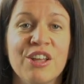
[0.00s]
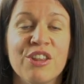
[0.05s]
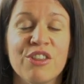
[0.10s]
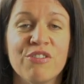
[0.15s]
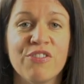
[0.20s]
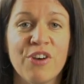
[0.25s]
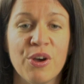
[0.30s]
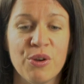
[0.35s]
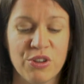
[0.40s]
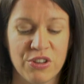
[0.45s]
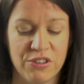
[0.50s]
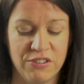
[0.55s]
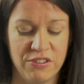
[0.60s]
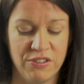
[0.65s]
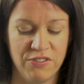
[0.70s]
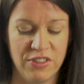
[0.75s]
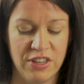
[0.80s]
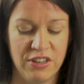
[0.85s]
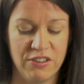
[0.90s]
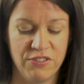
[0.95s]
The
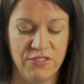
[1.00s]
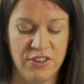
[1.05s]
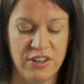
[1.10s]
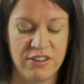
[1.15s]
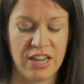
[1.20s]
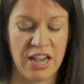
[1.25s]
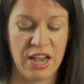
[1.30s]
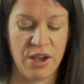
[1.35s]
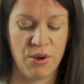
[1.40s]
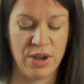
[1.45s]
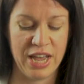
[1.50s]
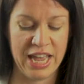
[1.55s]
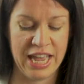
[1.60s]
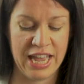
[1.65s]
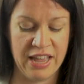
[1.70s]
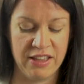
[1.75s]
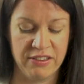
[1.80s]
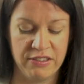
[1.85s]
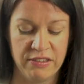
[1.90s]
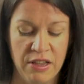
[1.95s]
focus of this video
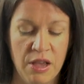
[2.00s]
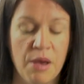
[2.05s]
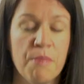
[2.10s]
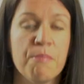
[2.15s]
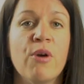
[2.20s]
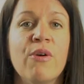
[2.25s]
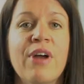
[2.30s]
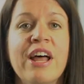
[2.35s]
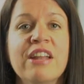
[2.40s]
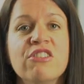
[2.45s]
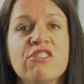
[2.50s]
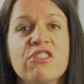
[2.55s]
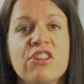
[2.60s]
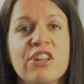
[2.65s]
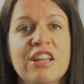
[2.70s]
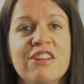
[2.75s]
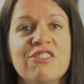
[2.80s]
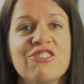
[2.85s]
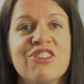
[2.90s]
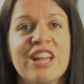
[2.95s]
is
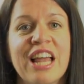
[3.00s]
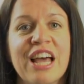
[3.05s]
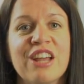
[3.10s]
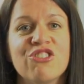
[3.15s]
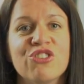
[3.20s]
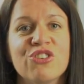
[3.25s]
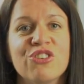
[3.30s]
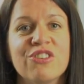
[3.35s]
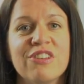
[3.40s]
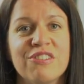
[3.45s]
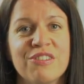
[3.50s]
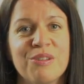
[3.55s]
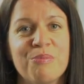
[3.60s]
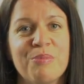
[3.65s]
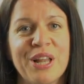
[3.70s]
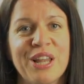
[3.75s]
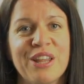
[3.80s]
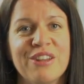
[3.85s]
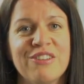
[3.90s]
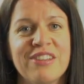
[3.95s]
parental intellectual
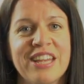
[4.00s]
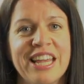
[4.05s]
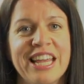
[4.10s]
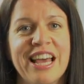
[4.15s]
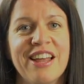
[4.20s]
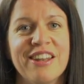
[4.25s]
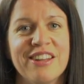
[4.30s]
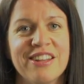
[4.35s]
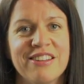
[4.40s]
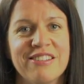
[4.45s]
disability and